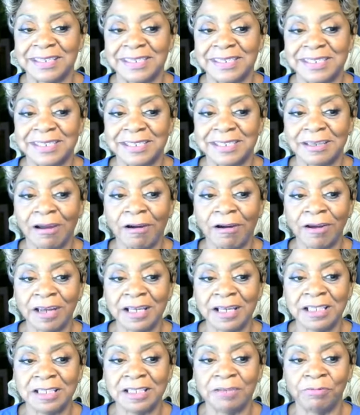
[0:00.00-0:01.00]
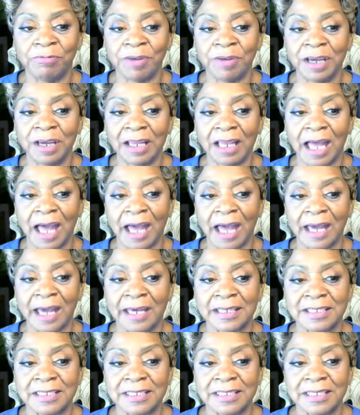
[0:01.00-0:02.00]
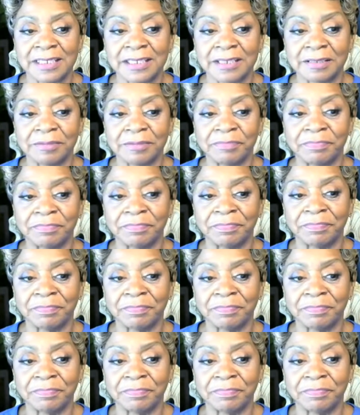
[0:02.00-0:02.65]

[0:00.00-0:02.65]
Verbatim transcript: and is starting to realize